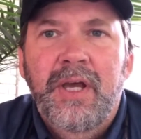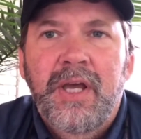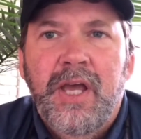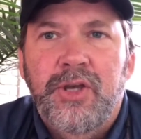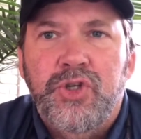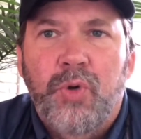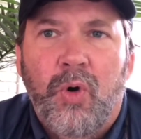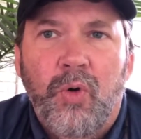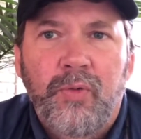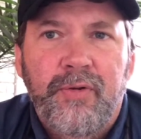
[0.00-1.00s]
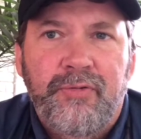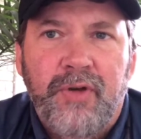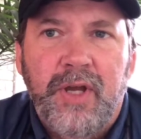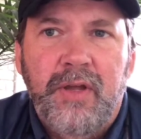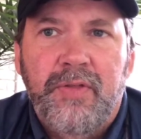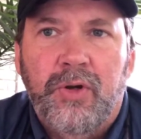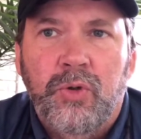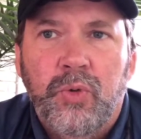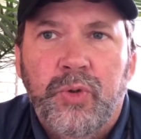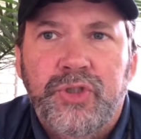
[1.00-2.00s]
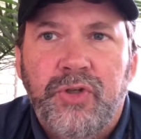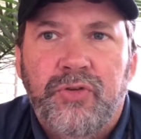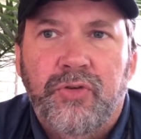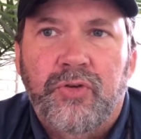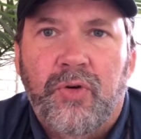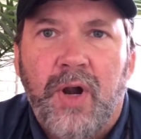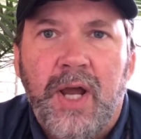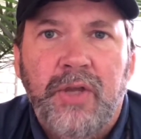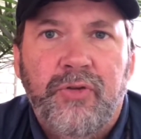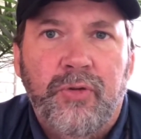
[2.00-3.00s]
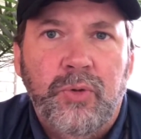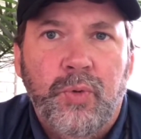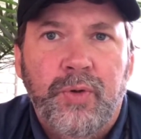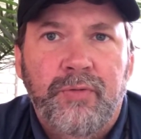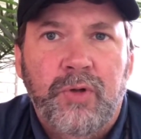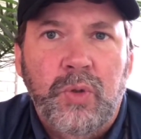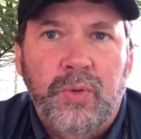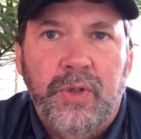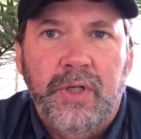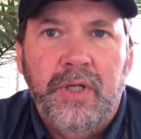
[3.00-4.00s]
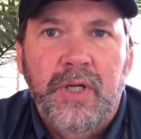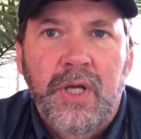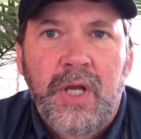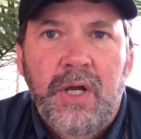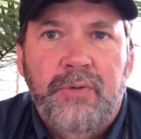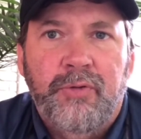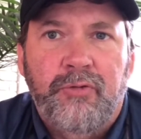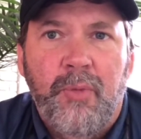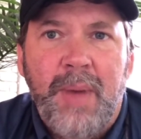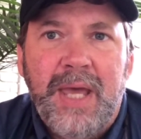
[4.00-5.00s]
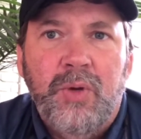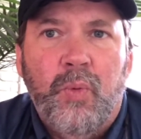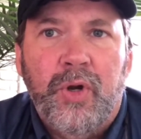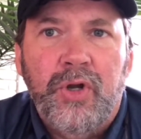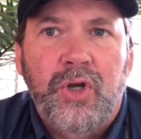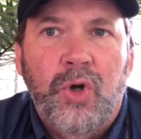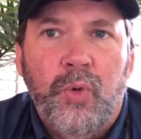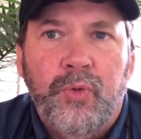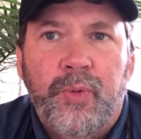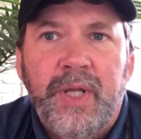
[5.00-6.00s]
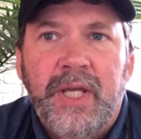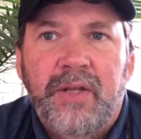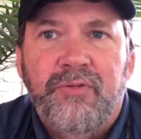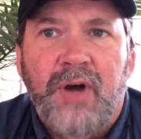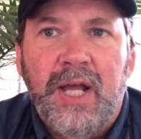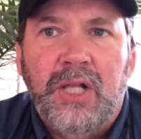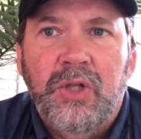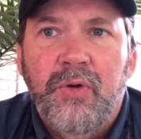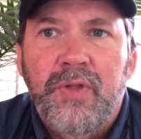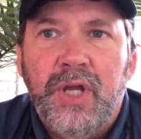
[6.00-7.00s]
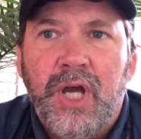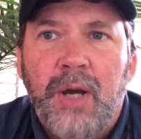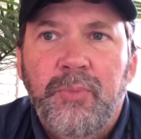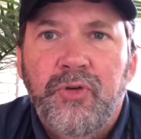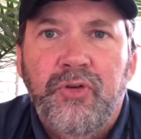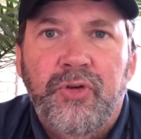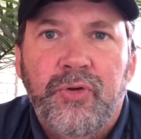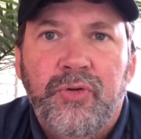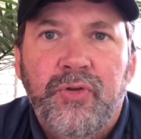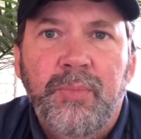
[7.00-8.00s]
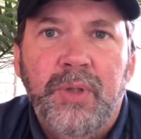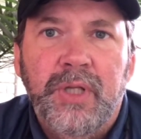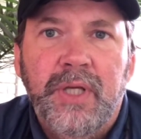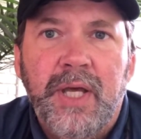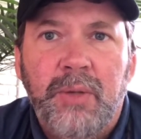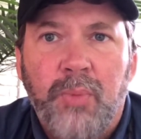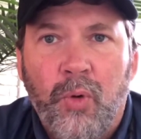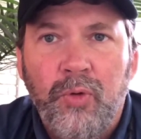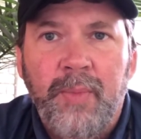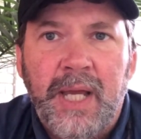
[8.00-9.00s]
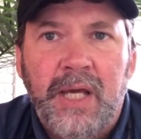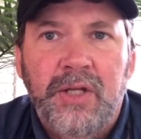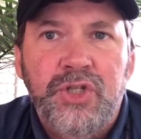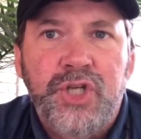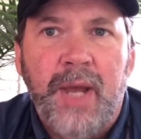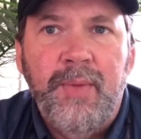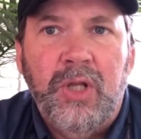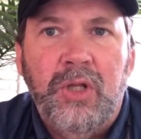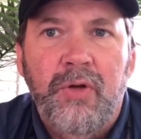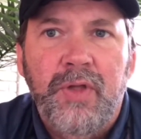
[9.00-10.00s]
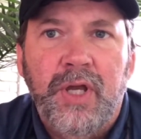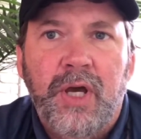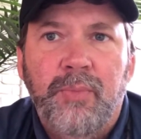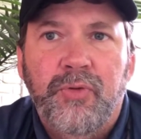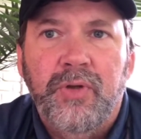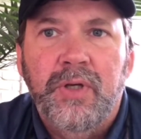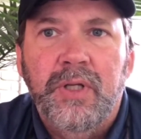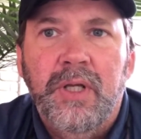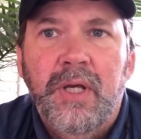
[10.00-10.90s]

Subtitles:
as you hold the faith in our Lord Jesus Christ, the Lord of glory. For if a man wearing a gold ring and fine clothing comes into your assembly, and a poor man in shabby clothing comes in,